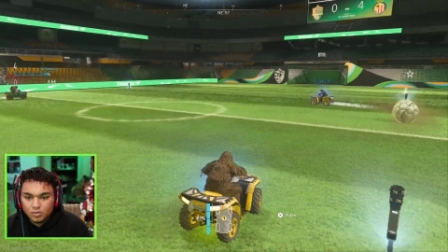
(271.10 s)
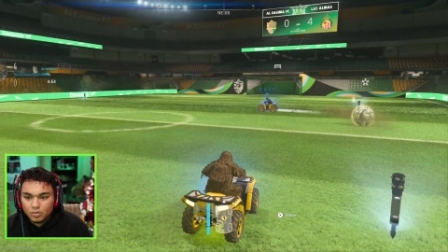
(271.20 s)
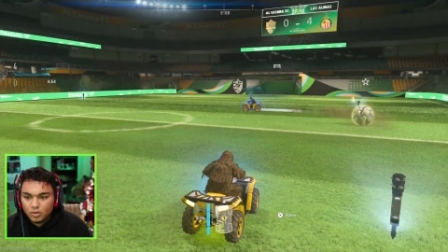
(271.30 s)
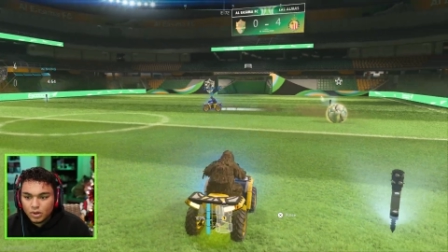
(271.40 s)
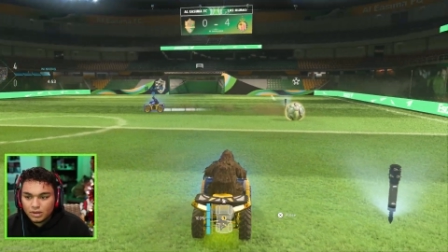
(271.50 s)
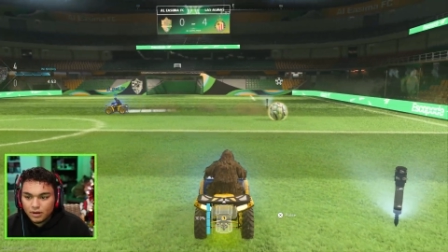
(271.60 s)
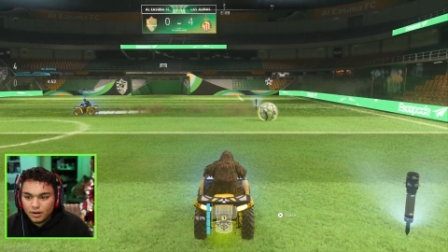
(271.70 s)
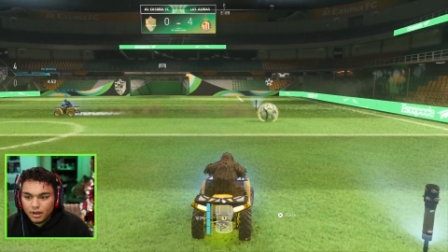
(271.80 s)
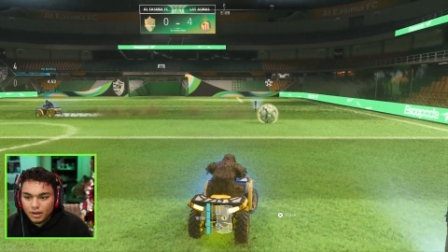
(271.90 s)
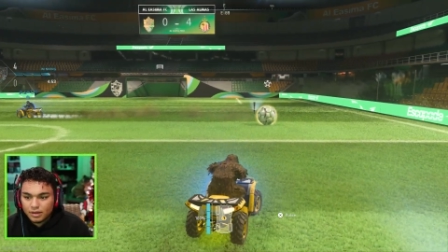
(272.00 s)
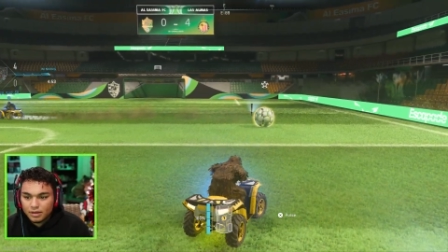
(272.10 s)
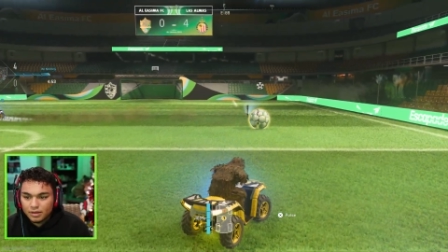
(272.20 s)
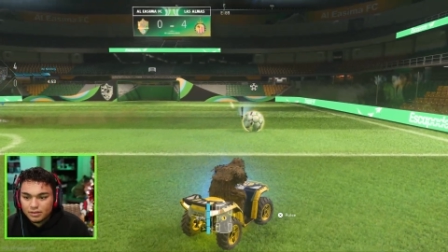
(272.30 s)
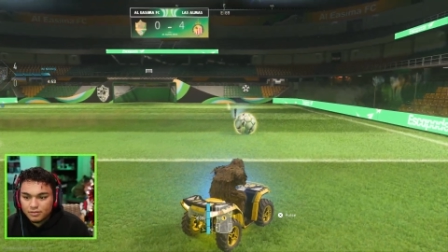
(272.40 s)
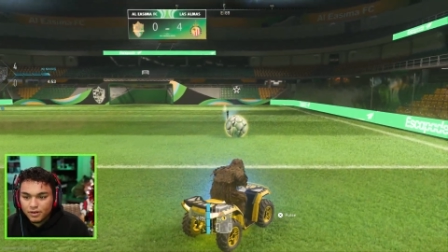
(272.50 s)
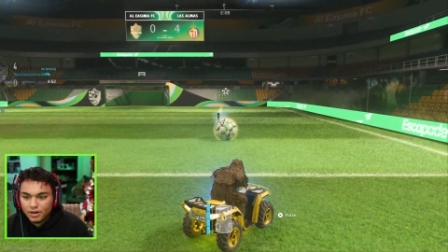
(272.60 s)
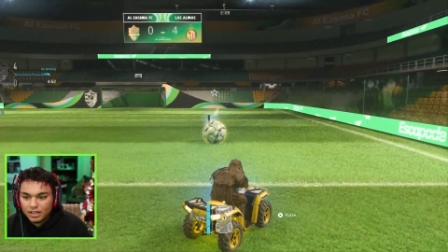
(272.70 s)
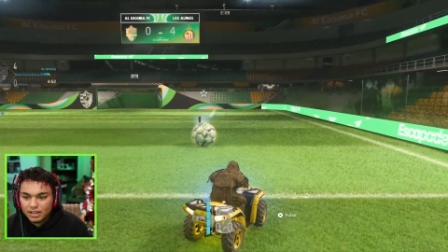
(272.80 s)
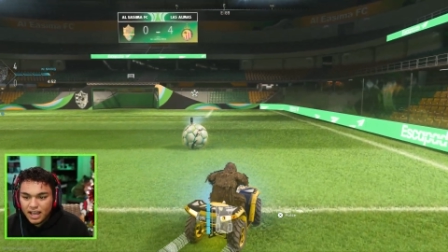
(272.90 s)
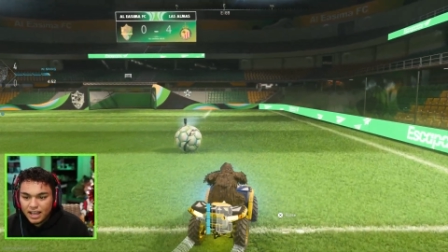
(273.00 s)
What the heck? Freaking
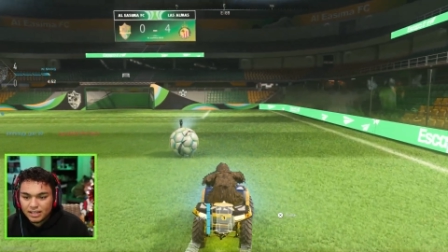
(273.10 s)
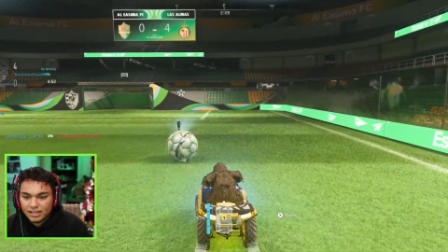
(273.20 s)
lag.